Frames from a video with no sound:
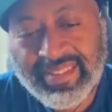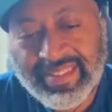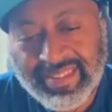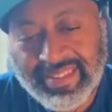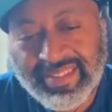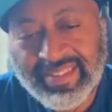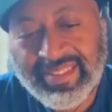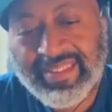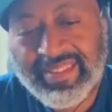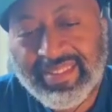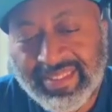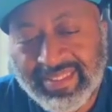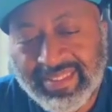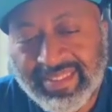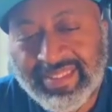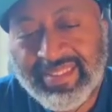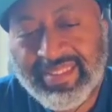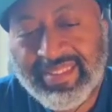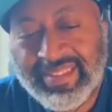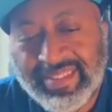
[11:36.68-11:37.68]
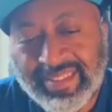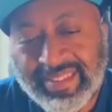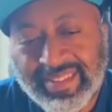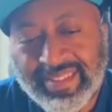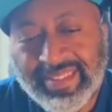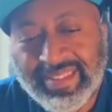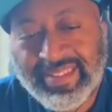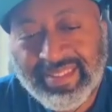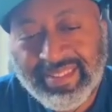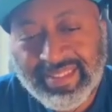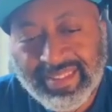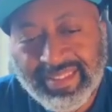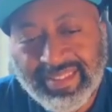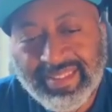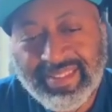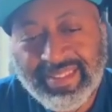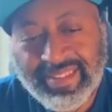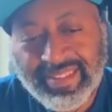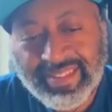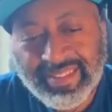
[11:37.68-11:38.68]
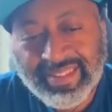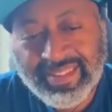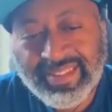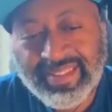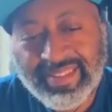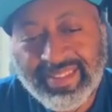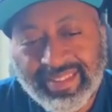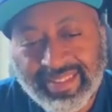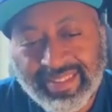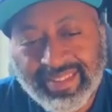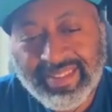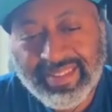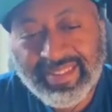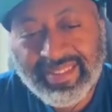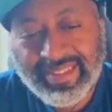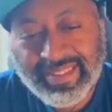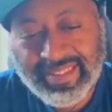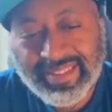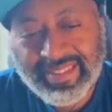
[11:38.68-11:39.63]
Yeah, that really just put the final